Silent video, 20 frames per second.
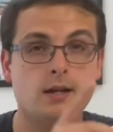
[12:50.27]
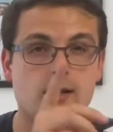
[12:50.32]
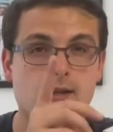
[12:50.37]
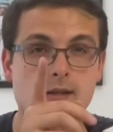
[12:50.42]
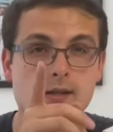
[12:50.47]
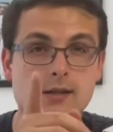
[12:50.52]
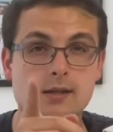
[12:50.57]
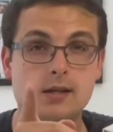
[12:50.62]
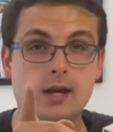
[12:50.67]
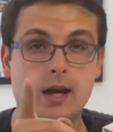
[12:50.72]

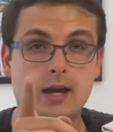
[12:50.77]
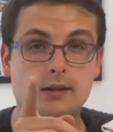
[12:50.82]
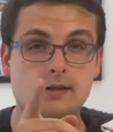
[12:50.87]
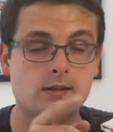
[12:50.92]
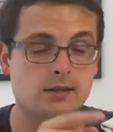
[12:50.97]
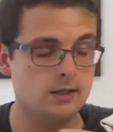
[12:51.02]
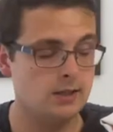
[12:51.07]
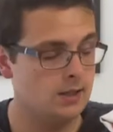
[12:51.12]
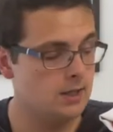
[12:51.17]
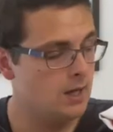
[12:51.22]

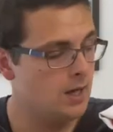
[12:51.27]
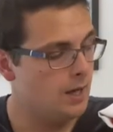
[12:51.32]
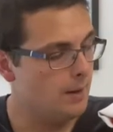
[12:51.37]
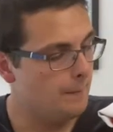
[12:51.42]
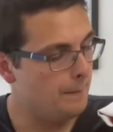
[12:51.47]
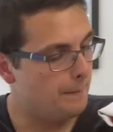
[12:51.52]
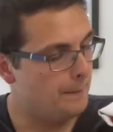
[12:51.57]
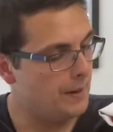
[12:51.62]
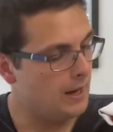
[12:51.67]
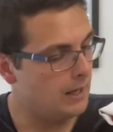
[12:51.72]
yet.
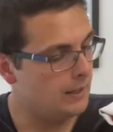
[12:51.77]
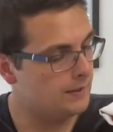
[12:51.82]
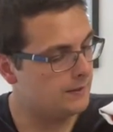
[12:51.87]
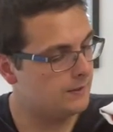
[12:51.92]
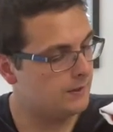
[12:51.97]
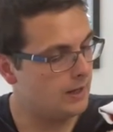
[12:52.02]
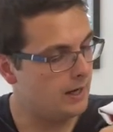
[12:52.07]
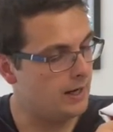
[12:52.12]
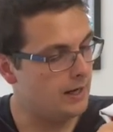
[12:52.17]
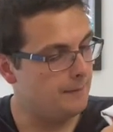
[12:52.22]

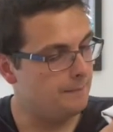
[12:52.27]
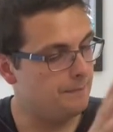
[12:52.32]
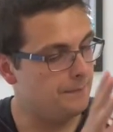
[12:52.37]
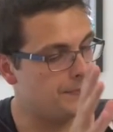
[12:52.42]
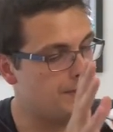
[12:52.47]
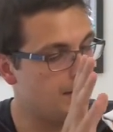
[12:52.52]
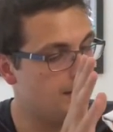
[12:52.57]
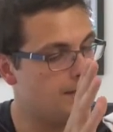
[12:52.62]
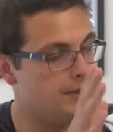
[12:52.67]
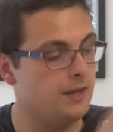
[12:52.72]
But
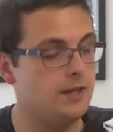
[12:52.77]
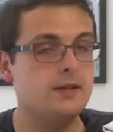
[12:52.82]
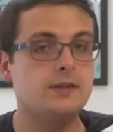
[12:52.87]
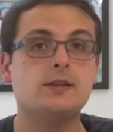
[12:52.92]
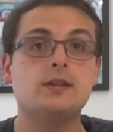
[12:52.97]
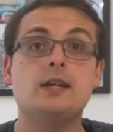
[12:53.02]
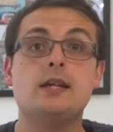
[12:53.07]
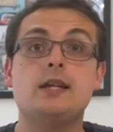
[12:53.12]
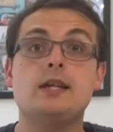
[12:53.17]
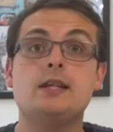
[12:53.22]

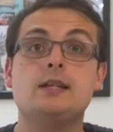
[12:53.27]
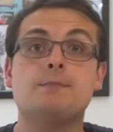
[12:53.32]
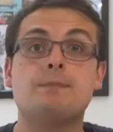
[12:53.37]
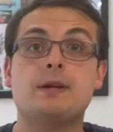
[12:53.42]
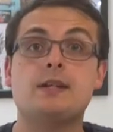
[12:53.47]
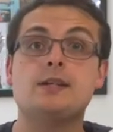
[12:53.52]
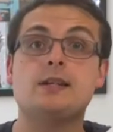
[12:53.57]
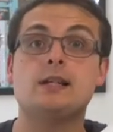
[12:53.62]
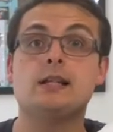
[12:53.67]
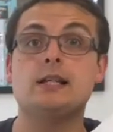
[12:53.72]
this is
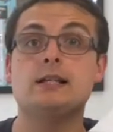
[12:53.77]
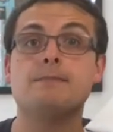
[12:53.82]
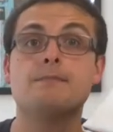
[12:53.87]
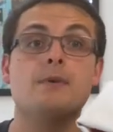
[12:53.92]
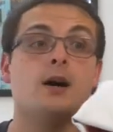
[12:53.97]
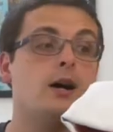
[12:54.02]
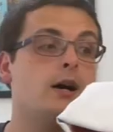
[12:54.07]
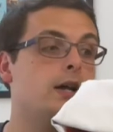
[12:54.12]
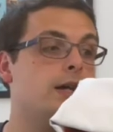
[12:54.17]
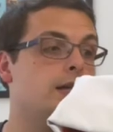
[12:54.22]
basically
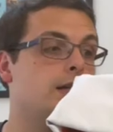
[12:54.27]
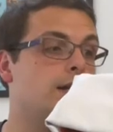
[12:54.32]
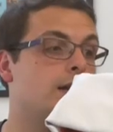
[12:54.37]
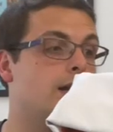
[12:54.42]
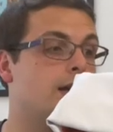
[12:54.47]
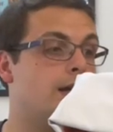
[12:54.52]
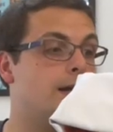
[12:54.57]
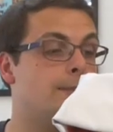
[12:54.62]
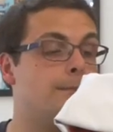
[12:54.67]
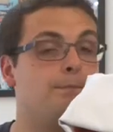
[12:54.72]
my
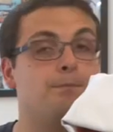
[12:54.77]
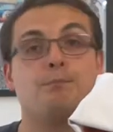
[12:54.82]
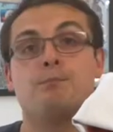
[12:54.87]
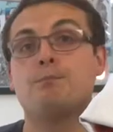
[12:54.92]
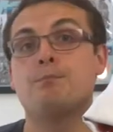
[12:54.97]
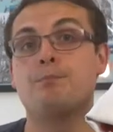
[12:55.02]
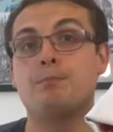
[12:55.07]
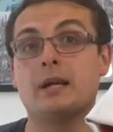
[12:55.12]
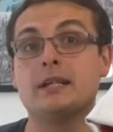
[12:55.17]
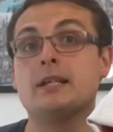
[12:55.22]

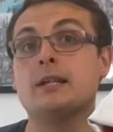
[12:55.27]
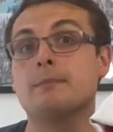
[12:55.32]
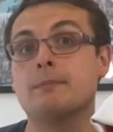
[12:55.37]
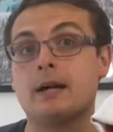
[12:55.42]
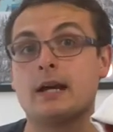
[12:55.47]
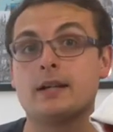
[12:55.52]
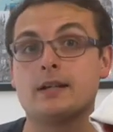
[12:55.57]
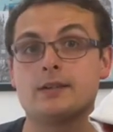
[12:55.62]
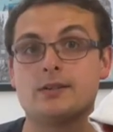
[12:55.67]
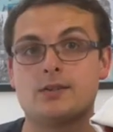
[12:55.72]
biking
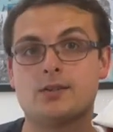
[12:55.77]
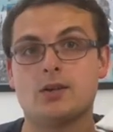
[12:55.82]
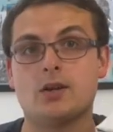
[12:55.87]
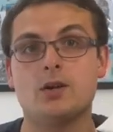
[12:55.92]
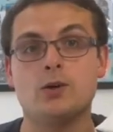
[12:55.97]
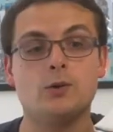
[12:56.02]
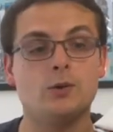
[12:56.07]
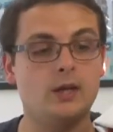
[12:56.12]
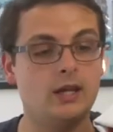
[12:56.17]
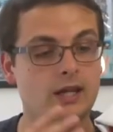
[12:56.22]
bag.
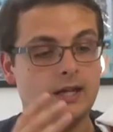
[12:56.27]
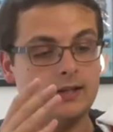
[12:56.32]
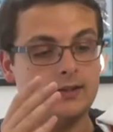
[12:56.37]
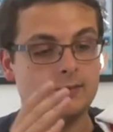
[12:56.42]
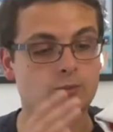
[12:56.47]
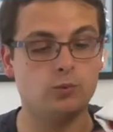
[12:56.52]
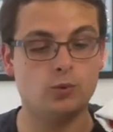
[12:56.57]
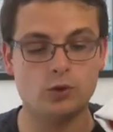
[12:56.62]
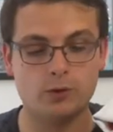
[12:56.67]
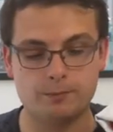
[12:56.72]
So
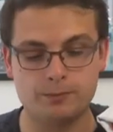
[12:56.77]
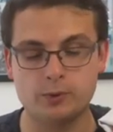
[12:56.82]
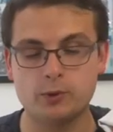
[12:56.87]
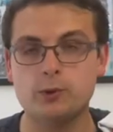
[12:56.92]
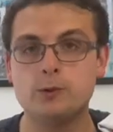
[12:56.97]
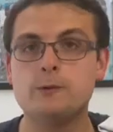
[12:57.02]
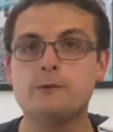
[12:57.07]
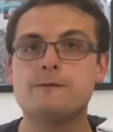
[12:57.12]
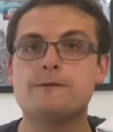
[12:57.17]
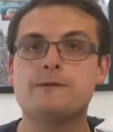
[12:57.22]
it's
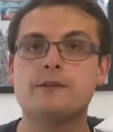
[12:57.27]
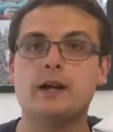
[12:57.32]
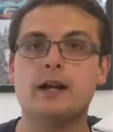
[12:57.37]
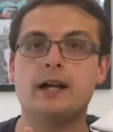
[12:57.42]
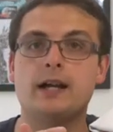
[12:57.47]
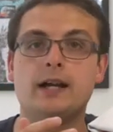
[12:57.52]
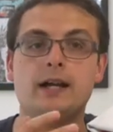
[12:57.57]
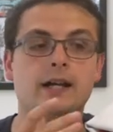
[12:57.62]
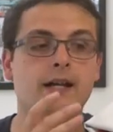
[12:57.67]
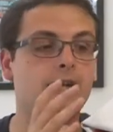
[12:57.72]
waterproof,
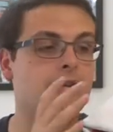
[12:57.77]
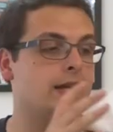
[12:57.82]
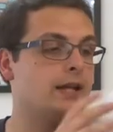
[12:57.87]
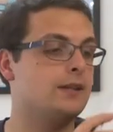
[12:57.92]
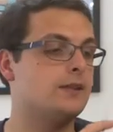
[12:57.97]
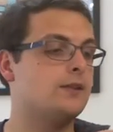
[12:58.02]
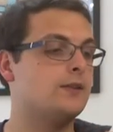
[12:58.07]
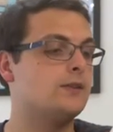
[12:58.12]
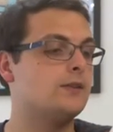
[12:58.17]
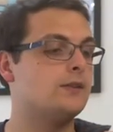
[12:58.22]

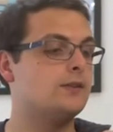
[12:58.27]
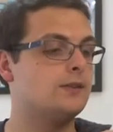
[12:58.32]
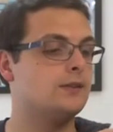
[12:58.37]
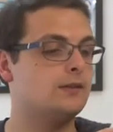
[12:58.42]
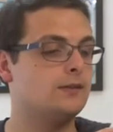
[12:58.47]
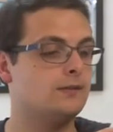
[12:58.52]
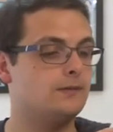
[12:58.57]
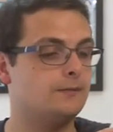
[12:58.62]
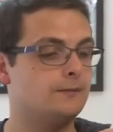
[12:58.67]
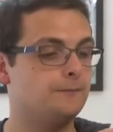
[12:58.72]
it's
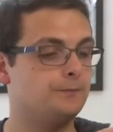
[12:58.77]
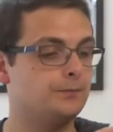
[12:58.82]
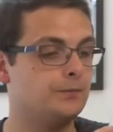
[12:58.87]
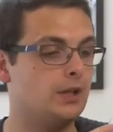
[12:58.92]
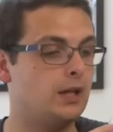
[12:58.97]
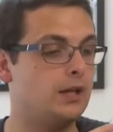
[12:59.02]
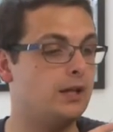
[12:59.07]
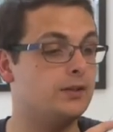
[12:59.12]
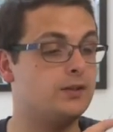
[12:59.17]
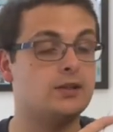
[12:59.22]

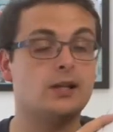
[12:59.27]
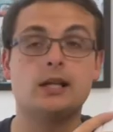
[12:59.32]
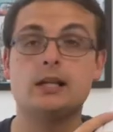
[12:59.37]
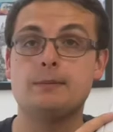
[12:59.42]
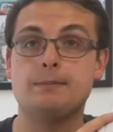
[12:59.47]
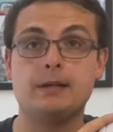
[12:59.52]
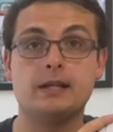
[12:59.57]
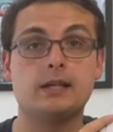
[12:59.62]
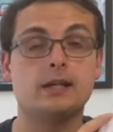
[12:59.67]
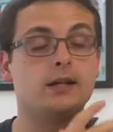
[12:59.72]

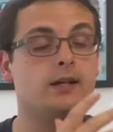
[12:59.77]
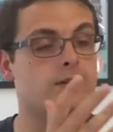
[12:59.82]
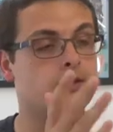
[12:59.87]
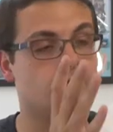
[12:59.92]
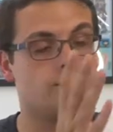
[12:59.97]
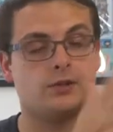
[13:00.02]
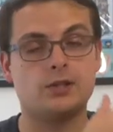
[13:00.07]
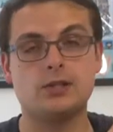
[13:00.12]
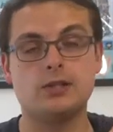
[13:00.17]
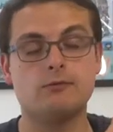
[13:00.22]
slightly bigger, it's
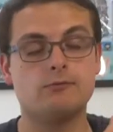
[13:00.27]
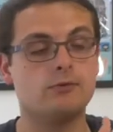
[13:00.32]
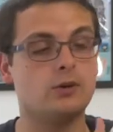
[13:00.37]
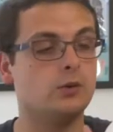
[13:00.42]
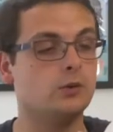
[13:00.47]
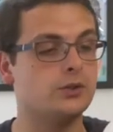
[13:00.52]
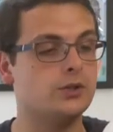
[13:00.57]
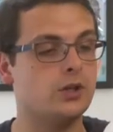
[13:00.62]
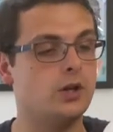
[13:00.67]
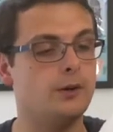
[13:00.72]
obviously a
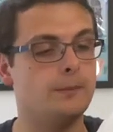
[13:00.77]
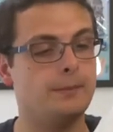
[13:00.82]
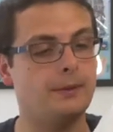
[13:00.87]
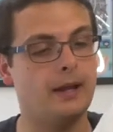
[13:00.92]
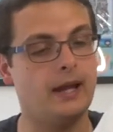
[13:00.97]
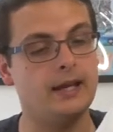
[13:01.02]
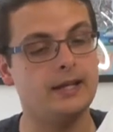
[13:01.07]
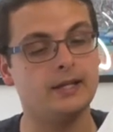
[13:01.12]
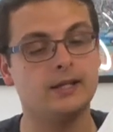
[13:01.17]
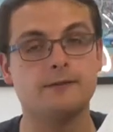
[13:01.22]
roll top
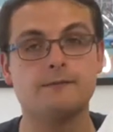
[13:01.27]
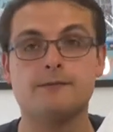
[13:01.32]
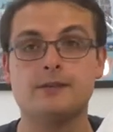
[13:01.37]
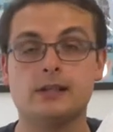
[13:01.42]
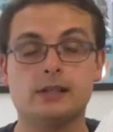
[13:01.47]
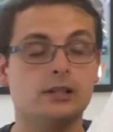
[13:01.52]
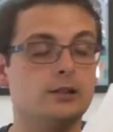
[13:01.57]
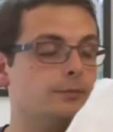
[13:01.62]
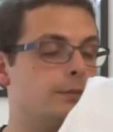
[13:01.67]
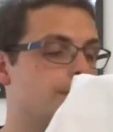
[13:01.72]
and it can
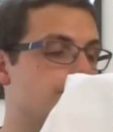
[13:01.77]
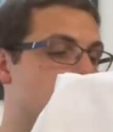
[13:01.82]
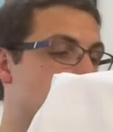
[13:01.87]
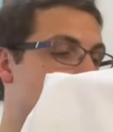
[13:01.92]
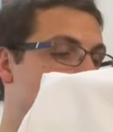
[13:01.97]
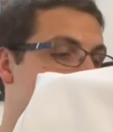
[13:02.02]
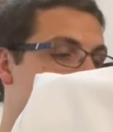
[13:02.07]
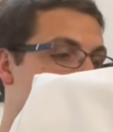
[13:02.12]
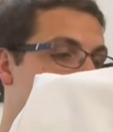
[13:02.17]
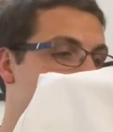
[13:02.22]
fit a little bit
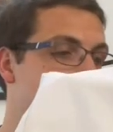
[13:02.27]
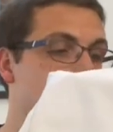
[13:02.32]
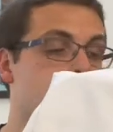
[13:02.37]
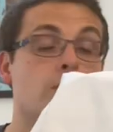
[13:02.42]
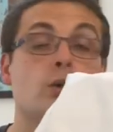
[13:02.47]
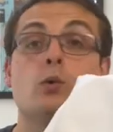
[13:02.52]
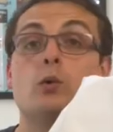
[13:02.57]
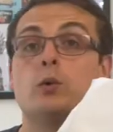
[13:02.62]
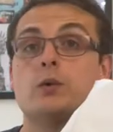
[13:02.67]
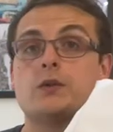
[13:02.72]
more in it,
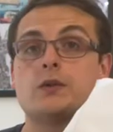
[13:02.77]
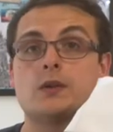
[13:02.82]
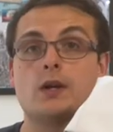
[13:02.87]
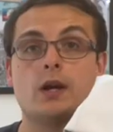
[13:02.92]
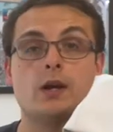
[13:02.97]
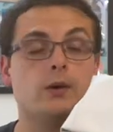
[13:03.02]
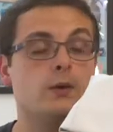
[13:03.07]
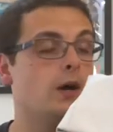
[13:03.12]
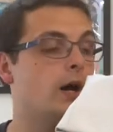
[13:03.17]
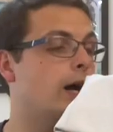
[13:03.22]
but
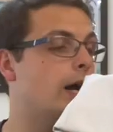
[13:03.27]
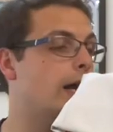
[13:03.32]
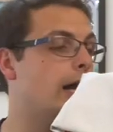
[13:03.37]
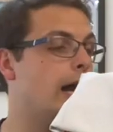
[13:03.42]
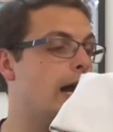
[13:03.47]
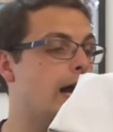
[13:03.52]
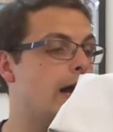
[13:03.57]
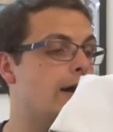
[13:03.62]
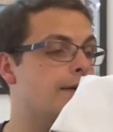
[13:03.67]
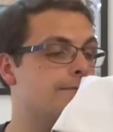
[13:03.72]
also I
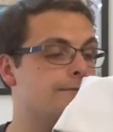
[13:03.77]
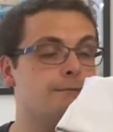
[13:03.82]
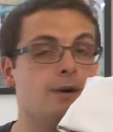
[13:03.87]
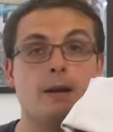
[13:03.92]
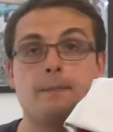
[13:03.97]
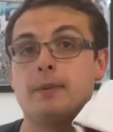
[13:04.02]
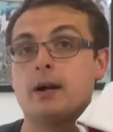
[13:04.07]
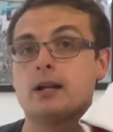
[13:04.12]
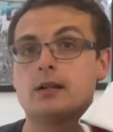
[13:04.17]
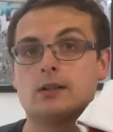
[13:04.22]
have
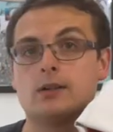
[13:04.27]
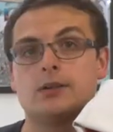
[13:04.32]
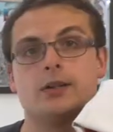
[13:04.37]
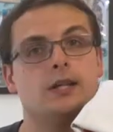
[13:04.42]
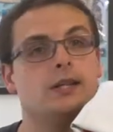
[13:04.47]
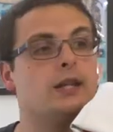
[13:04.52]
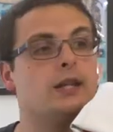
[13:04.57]
my bike lock in